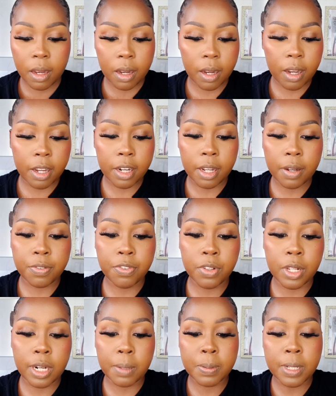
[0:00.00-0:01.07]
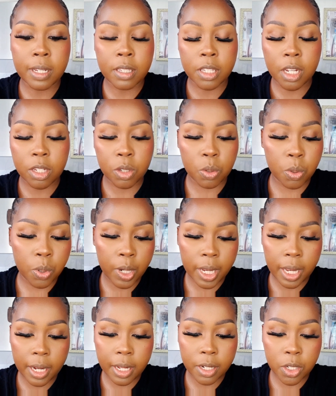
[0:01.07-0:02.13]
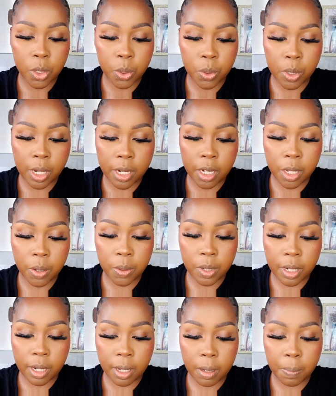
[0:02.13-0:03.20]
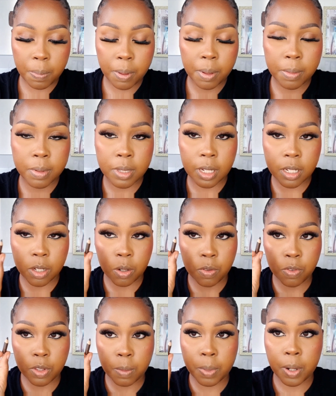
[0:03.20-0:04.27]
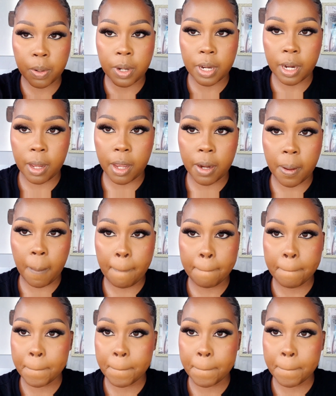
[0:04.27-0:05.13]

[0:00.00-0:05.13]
And for the lips, let's just go ahead and do a nude lip, starting off with the brown liner.